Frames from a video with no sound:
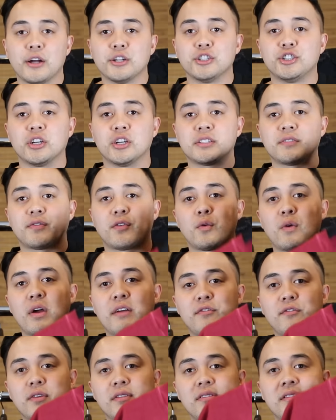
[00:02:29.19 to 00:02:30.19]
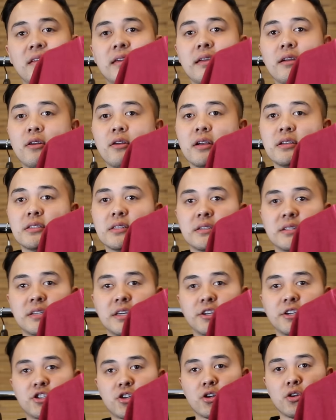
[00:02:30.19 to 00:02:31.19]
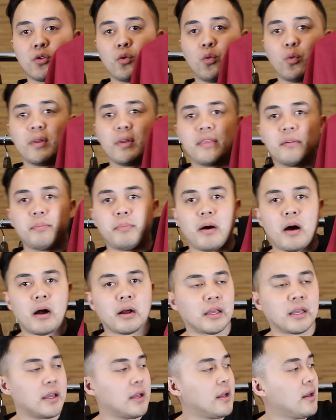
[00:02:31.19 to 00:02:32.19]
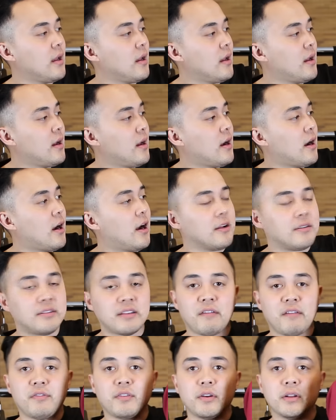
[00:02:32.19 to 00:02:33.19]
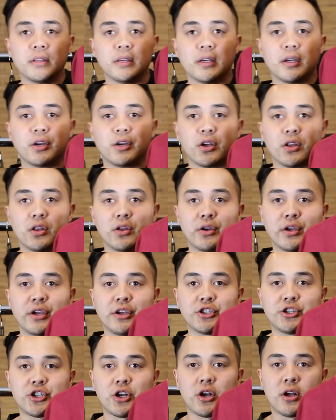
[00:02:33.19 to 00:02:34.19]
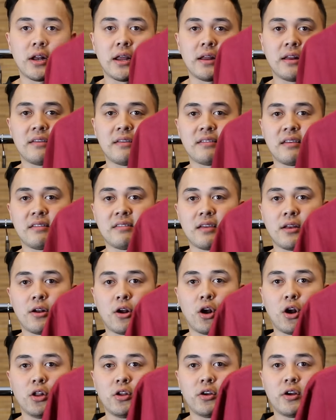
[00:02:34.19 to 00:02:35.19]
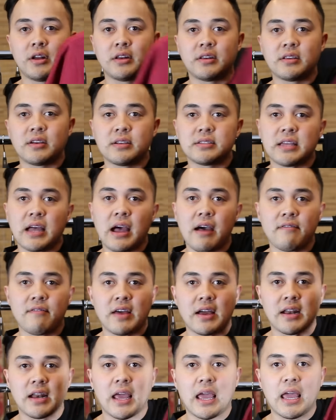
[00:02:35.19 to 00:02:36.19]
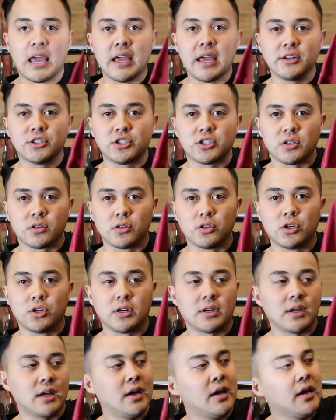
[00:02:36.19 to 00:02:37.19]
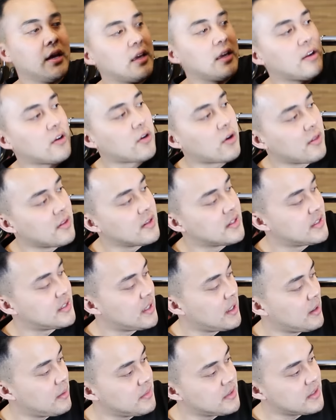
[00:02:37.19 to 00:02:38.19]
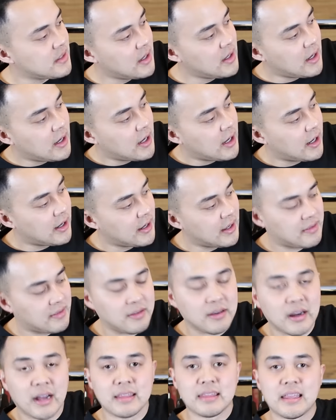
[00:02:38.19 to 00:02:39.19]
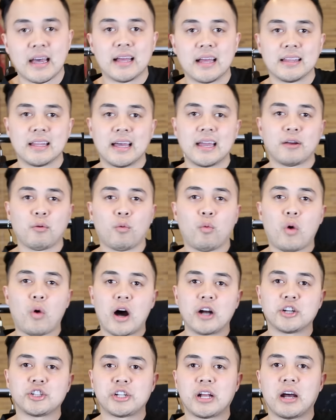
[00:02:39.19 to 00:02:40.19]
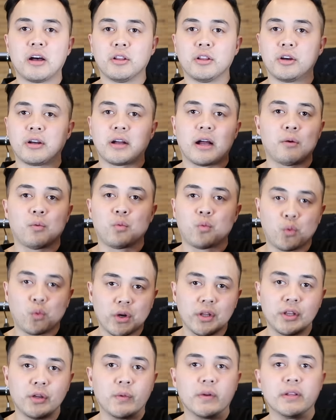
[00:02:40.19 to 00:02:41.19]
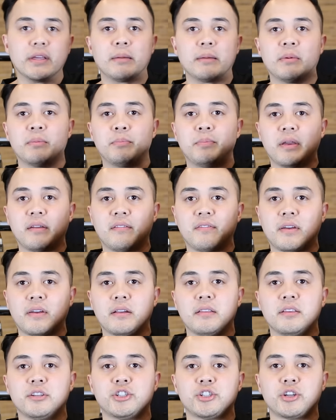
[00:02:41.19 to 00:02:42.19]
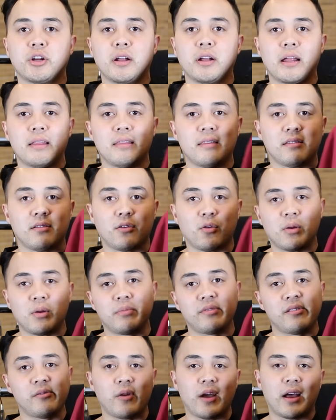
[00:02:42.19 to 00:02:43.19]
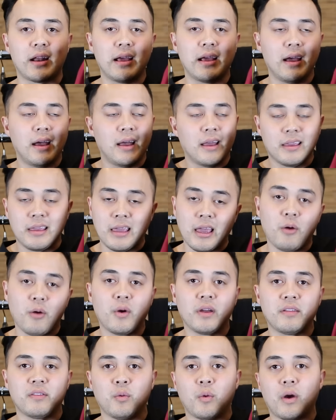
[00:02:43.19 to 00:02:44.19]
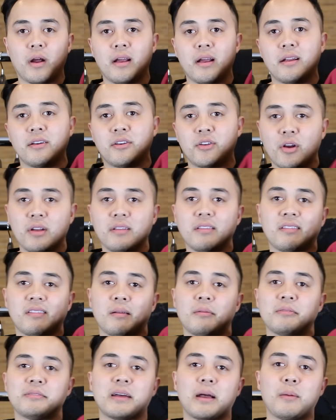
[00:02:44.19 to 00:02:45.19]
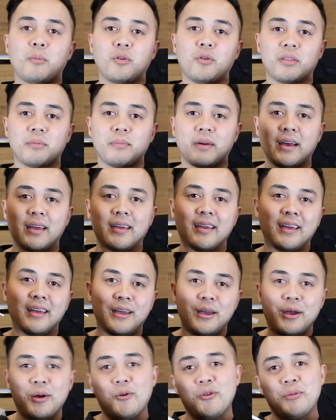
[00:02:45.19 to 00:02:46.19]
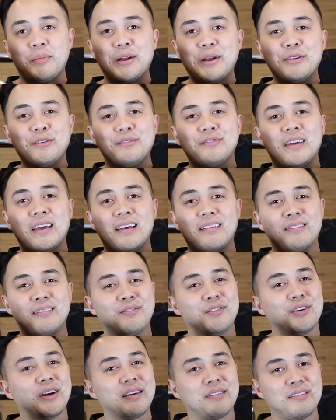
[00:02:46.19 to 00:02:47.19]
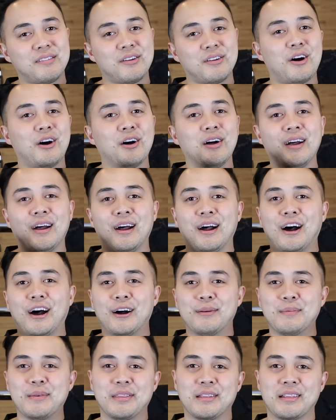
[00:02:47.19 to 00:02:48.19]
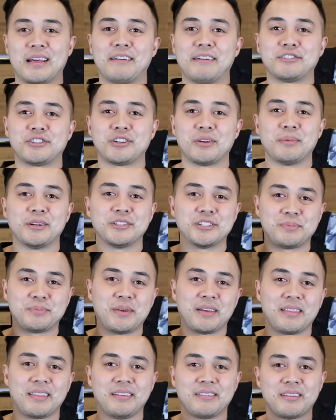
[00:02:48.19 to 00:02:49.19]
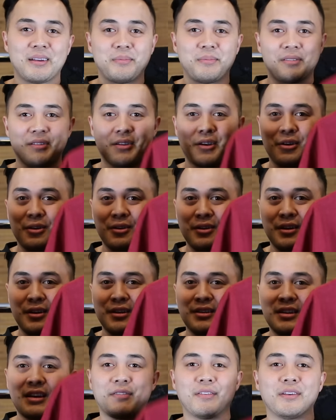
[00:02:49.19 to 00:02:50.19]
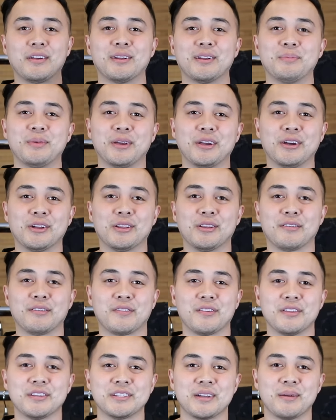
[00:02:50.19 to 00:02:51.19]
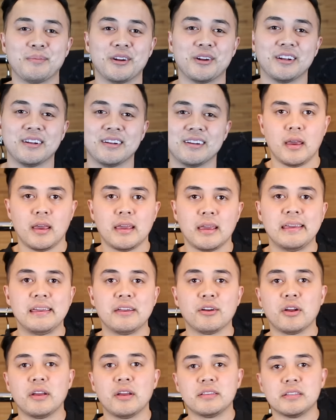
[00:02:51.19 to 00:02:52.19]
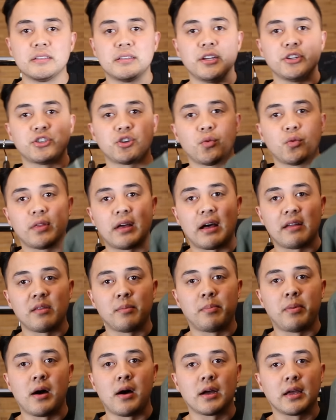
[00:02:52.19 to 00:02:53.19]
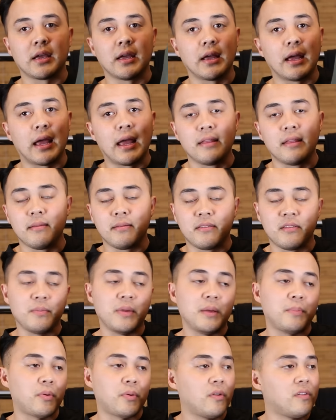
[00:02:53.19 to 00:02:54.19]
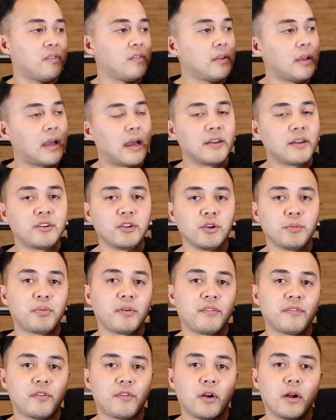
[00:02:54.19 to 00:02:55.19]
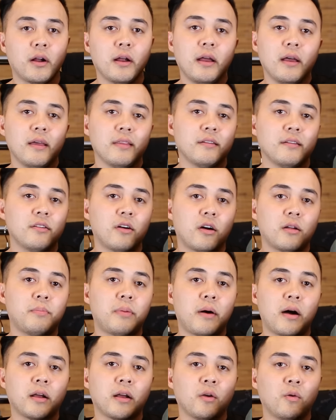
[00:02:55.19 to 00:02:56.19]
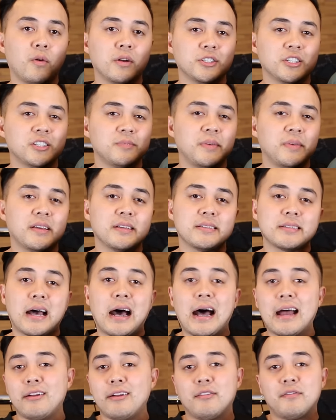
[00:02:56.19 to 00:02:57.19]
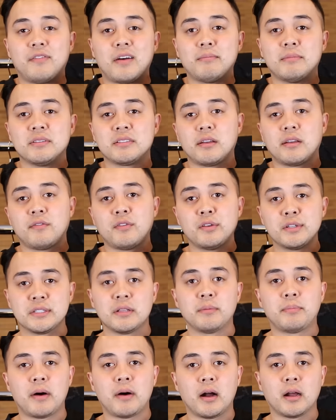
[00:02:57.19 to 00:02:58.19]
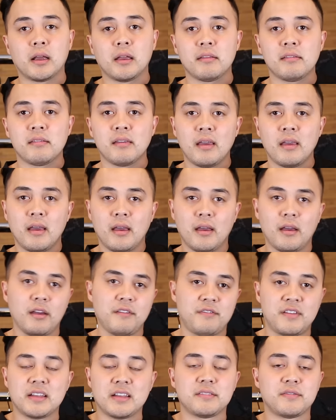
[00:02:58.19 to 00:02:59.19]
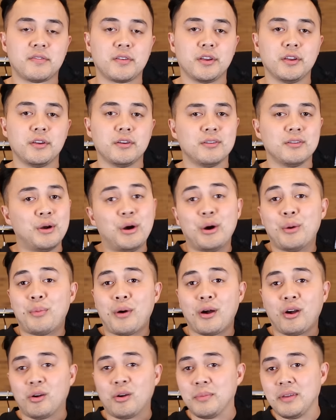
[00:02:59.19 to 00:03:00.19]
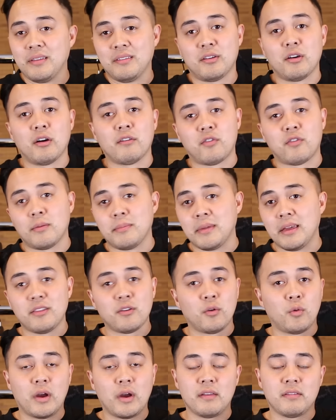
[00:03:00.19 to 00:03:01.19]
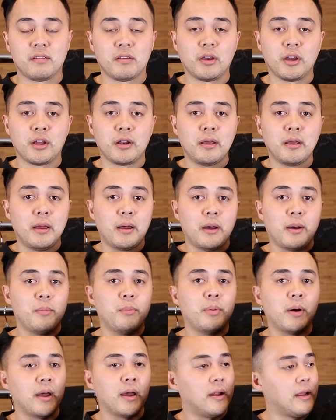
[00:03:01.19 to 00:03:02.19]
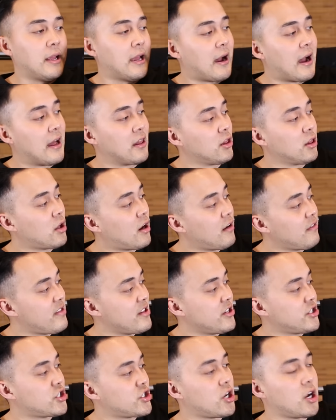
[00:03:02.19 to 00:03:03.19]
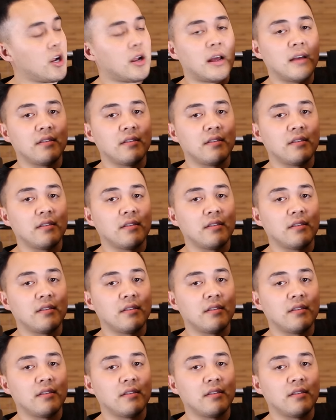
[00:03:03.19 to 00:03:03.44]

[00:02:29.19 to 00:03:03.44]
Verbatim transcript: Just for reference, here is the t-shirt with the pocket. Uh, definitely a good looking shirt and as I said earlier, it does have that aged look here on the seams. Uh, it's got that like washed out look. I really, really am a big fan of this shirt and this crimson red. Can't wait to wear it during the summertime with my with my new Vans. If you guys saw um, in the live stream, I just picked these up, so definitely gonna be a good look for the summer. Here is a t-shirt without the pocket, and to me personally, I do prefer the non-pocket one just because I don't find myself using the pockets. If that's for you, by all means go for them. Either way is good, but yeah, I love this shirt.